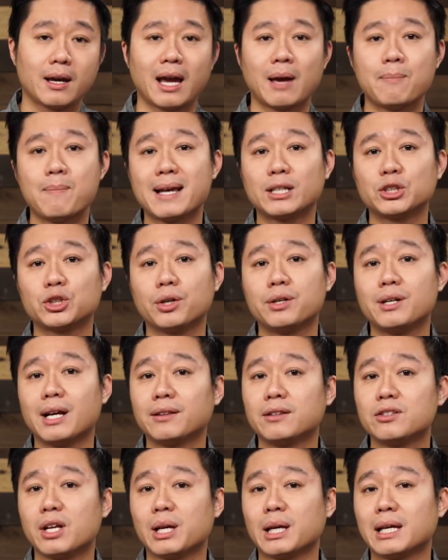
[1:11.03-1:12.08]
and make sure
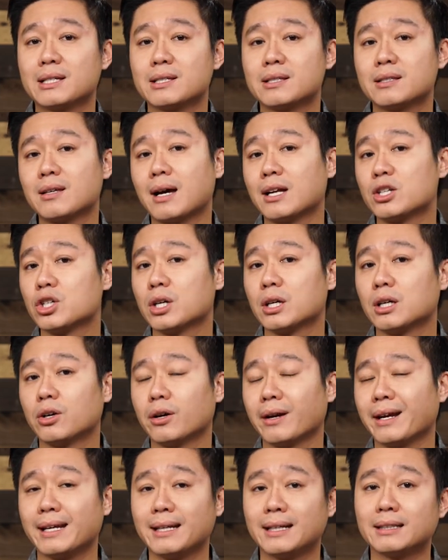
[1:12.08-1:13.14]
nothing is touching or
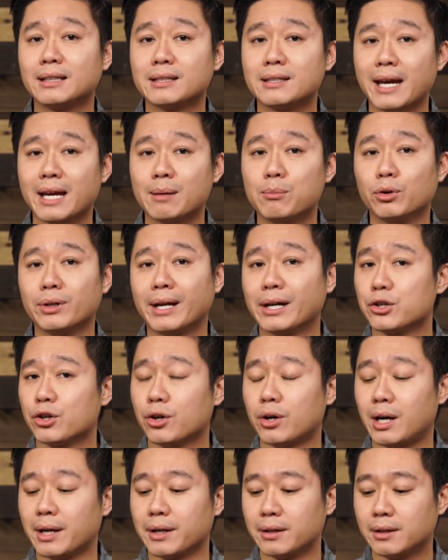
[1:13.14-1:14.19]
hitting the table that
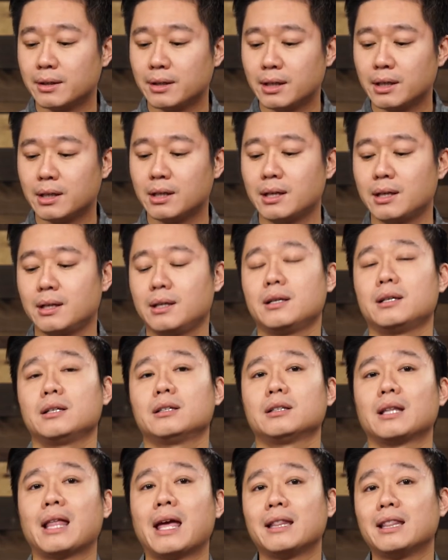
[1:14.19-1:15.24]
you're on.
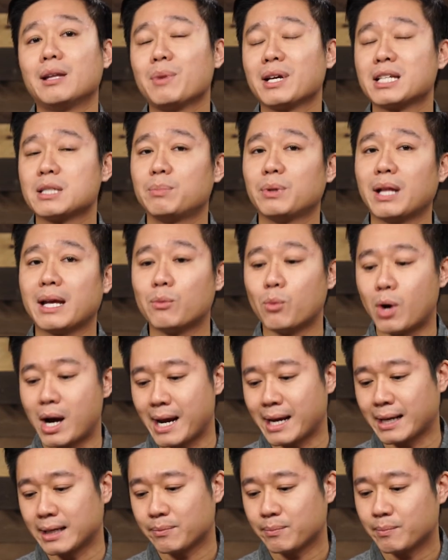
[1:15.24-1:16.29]
And let me explain
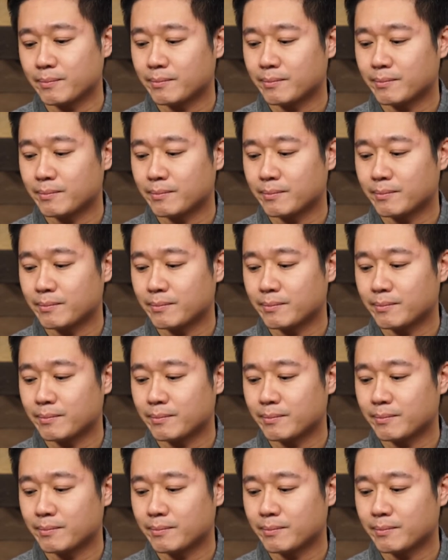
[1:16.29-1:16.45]
why.